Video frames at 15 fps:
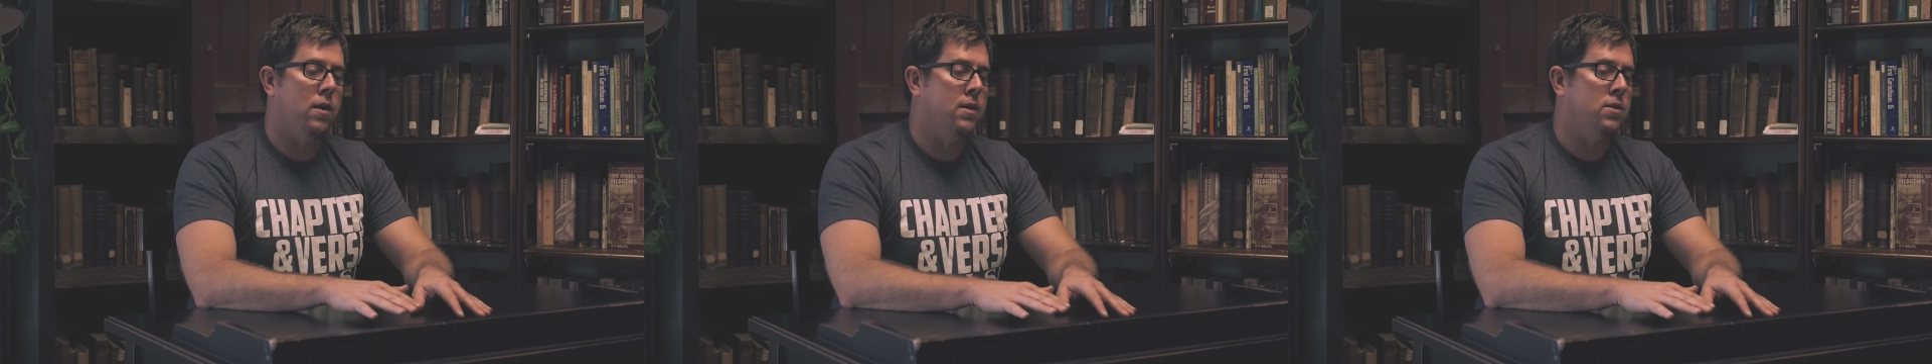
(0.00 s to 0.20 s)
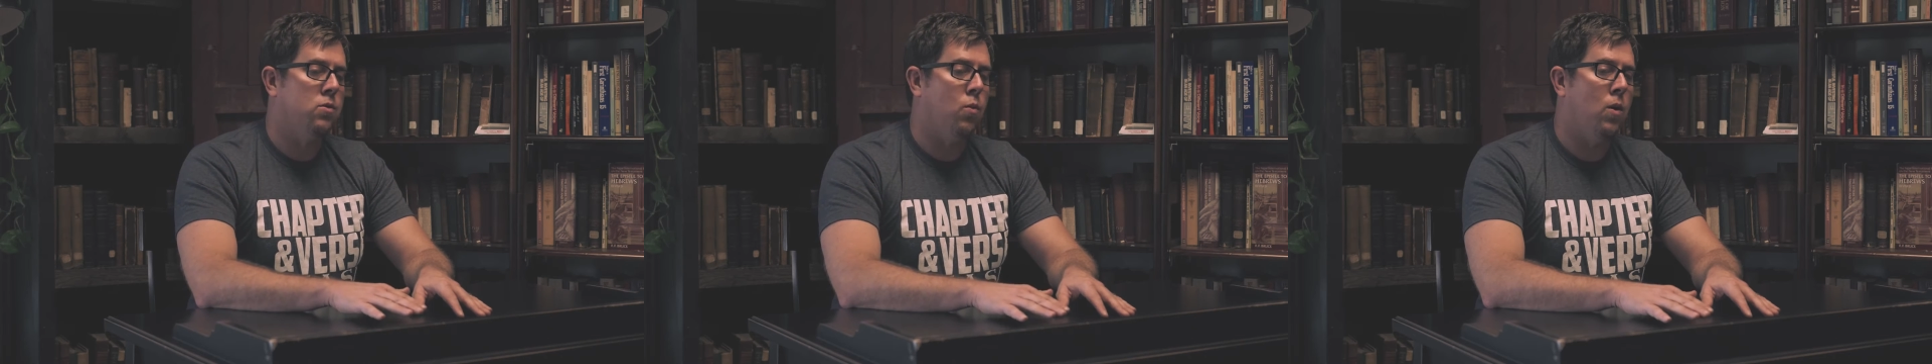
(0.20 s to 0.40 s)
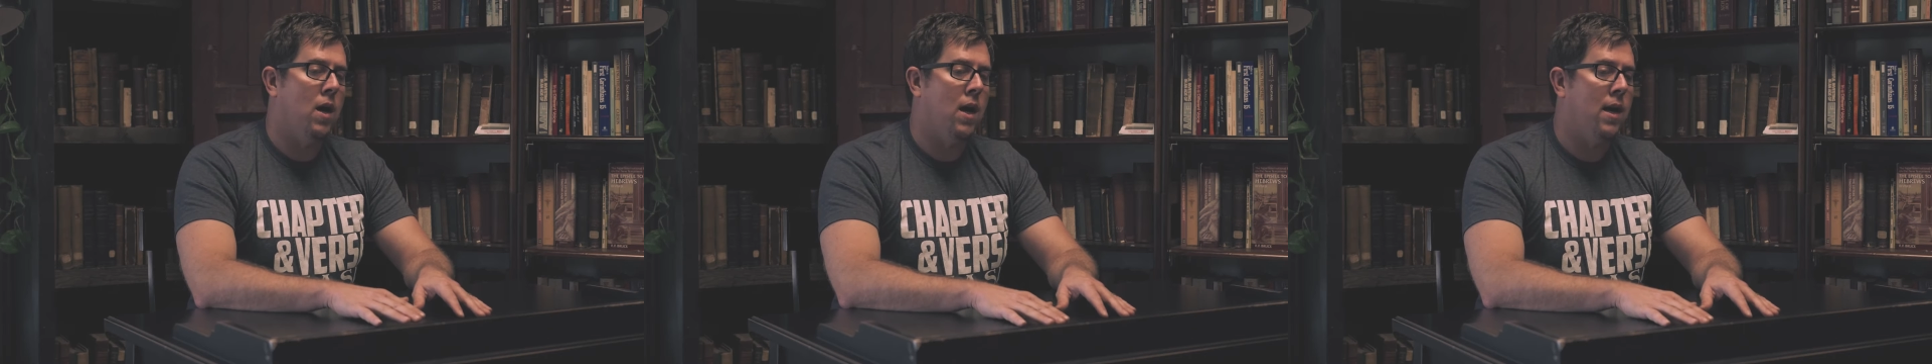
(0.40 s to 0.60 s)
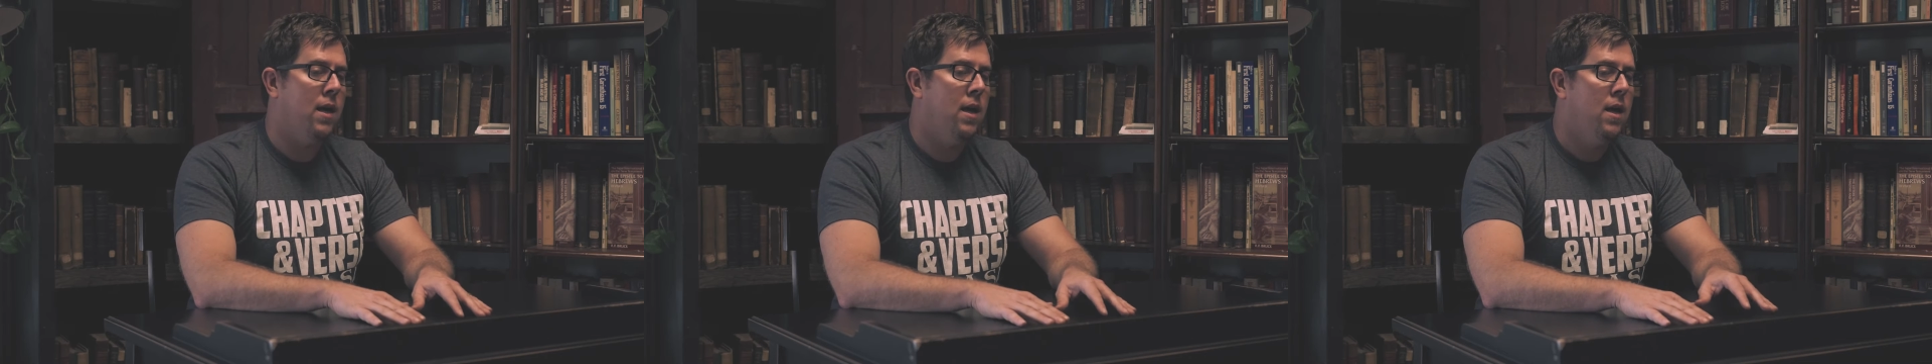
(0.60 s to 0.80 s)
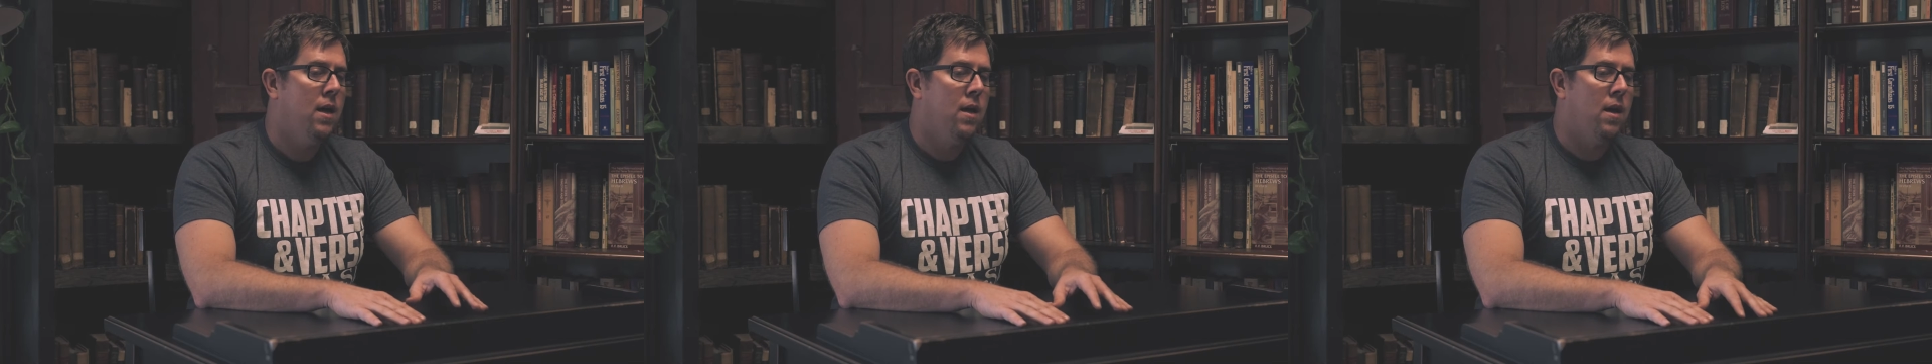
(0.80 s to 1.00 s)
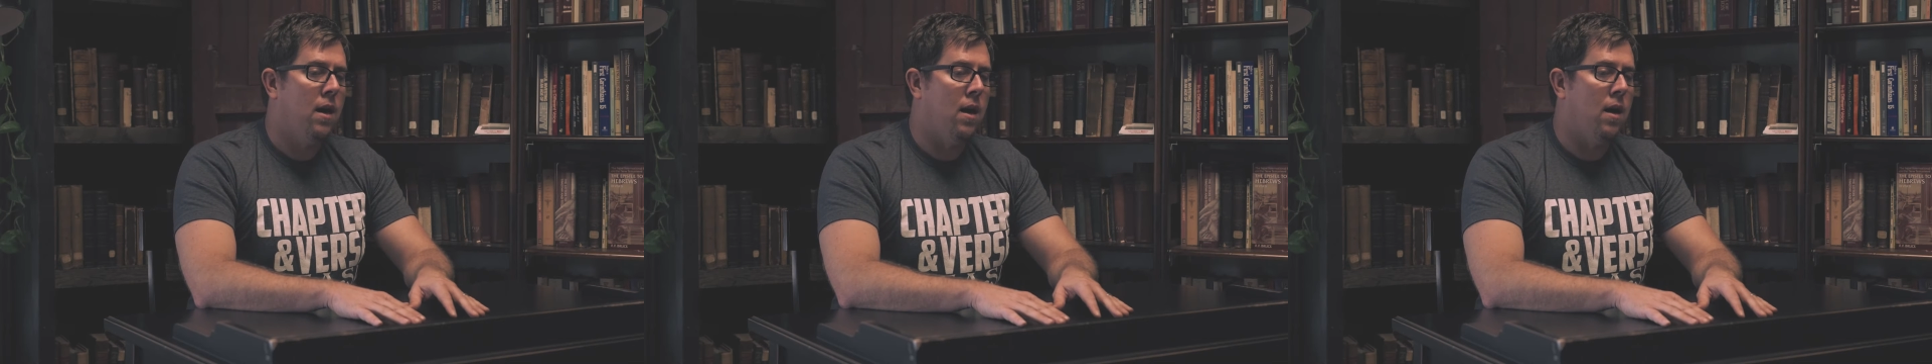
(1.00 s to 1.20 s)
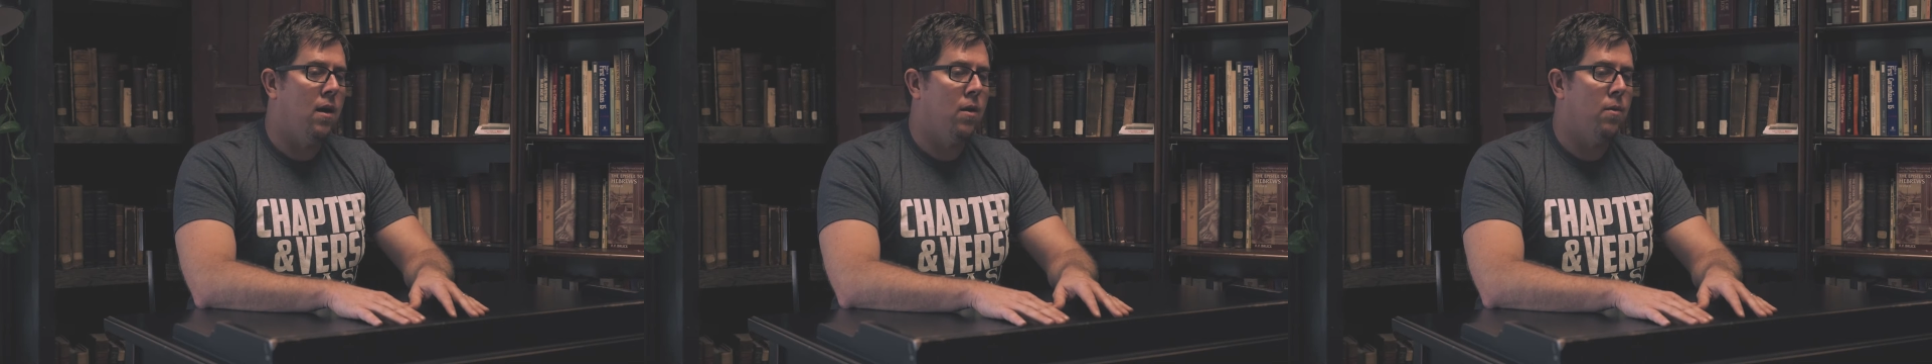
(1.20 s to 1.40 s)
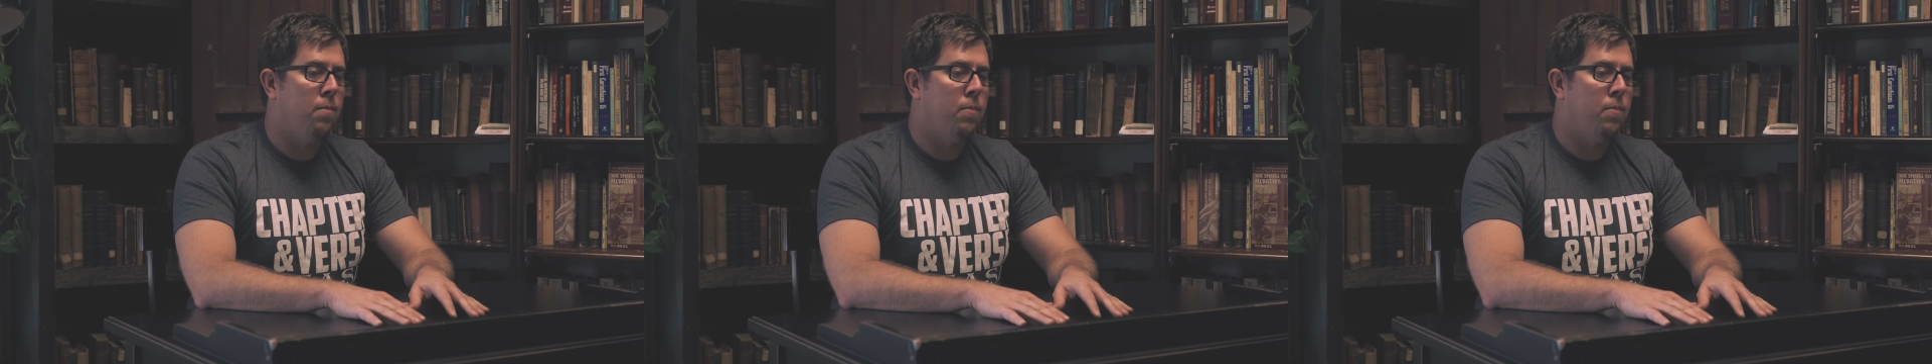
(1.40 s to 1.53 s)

It's why uh,